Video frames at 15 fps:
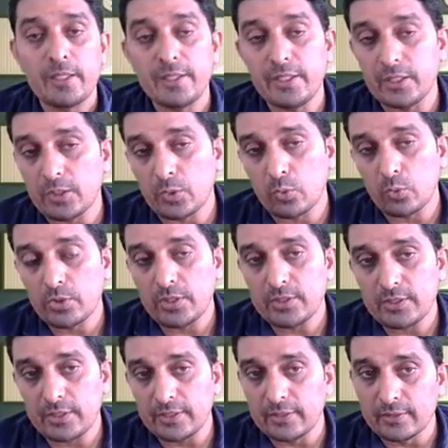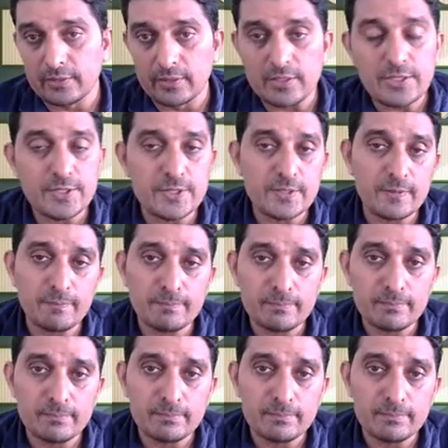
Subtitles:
included in this